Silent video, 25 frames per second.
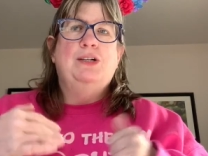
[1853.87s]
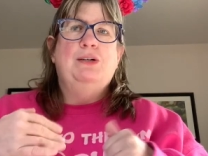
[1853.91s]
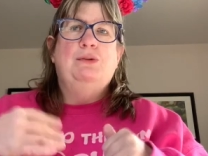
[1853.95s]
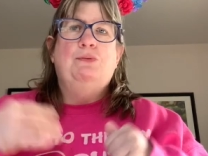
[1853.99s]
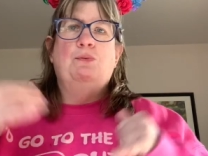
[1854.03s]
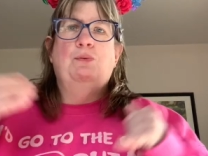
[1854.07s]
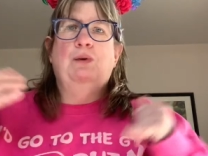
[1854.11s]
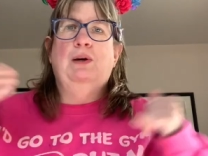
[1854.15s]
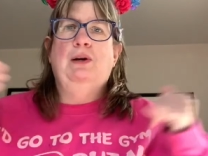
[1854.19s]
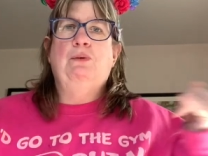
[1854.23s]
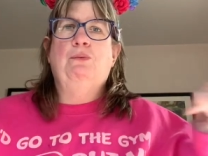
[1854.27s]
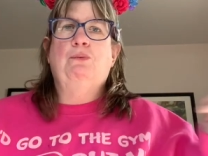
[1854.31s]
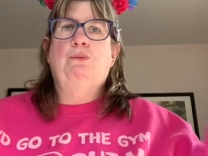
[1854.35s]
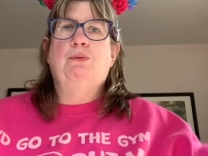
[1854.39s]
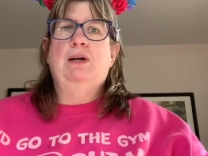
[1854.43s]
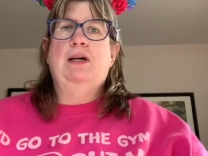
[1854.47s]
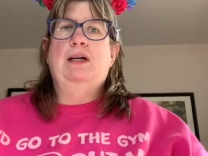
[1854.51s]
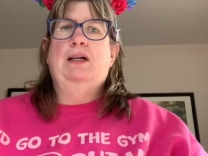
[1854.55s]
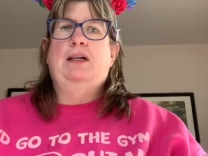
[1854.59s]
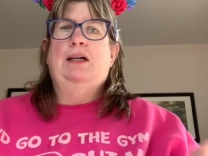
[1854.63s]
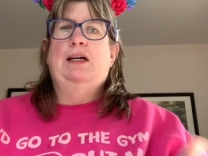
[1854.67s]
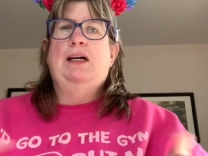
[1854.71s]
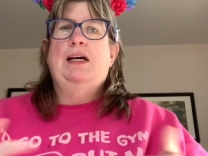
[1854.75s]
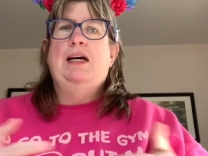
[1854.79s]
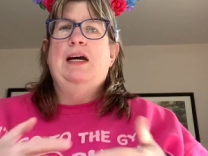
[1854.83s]
and we
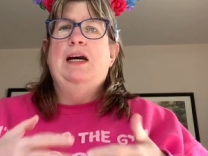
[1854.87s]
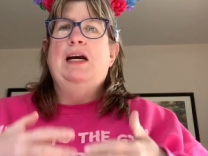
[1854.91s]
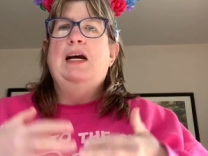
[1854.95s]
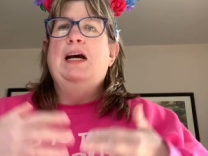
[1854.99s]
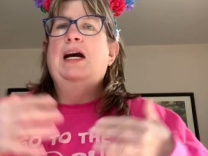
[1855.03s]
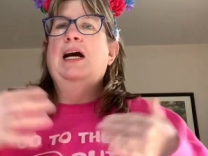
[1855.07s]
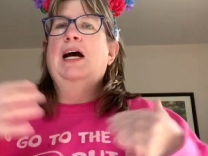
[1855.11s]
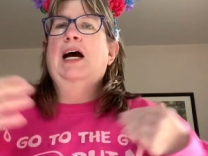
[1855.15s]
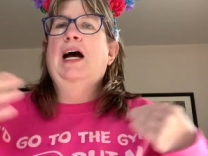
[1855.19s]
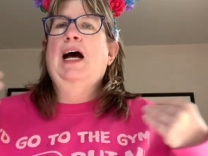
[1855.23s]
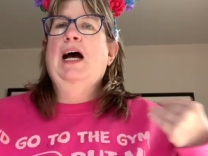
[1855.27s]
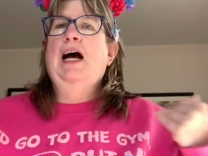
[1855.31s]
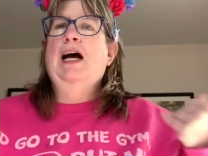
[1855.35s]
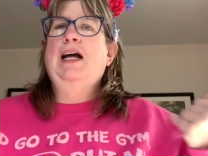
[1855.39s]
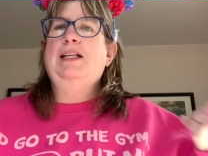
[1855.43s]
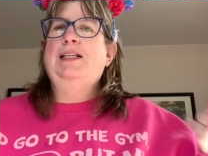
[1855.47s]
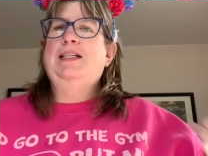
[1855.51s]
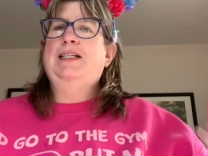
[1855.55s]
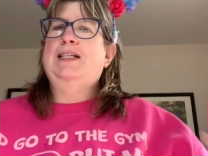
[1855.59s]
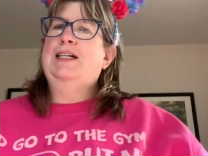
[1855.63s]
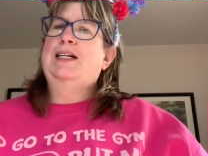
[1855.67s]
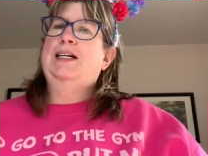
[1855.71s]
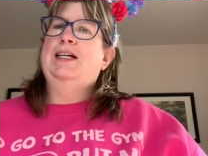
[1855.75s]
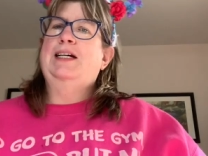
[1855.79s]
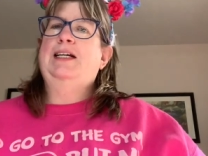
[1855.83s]
really
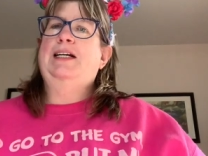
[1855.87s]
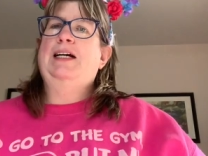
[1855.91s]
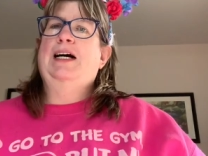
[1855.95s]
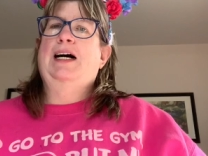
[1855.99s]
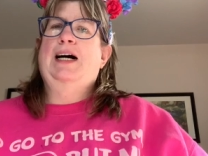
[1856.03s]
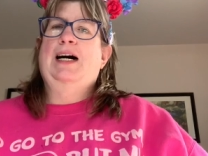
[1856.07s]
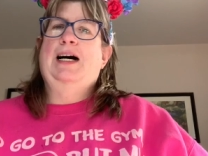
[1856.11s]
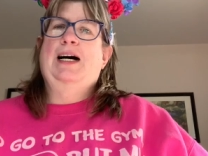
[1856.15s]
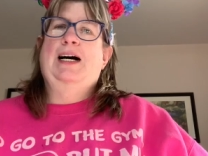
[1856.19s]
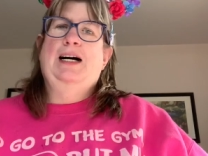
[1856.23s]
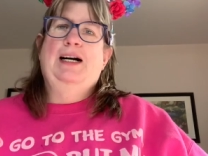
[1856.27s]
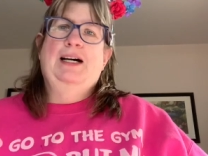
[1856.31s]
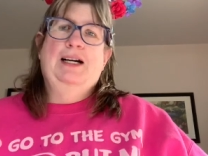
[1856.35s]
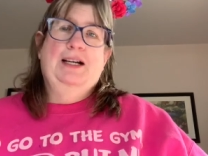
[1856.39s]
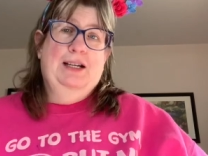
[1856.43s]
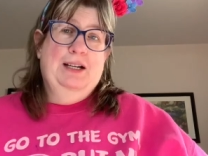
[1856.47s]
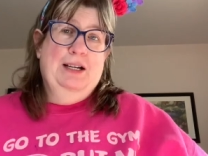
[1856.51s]
did uh,